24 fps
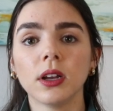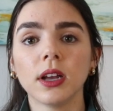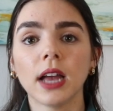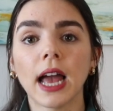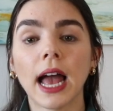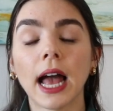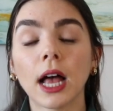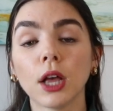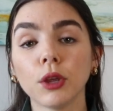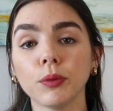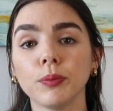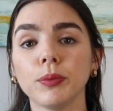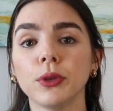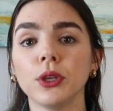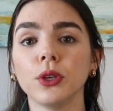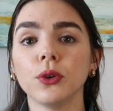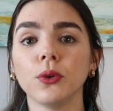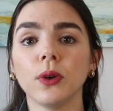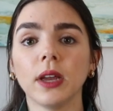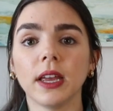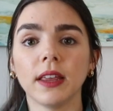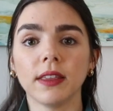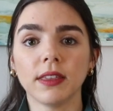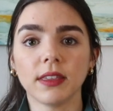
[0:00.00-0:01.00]
help you
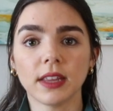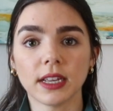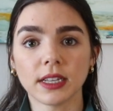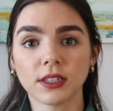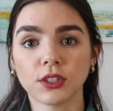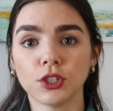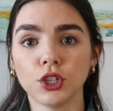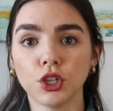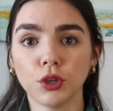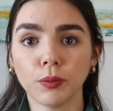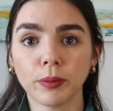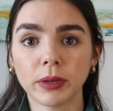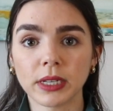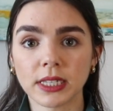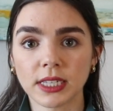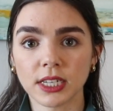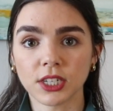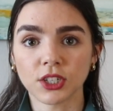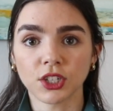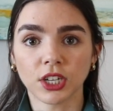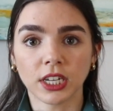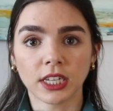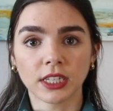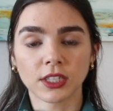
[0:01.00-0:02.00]
in this new
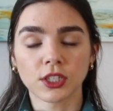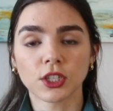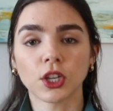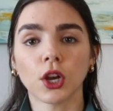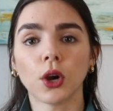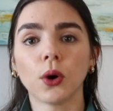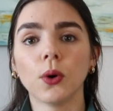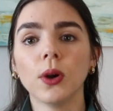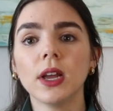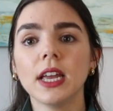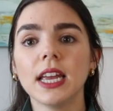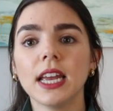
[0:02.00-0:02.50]
position. So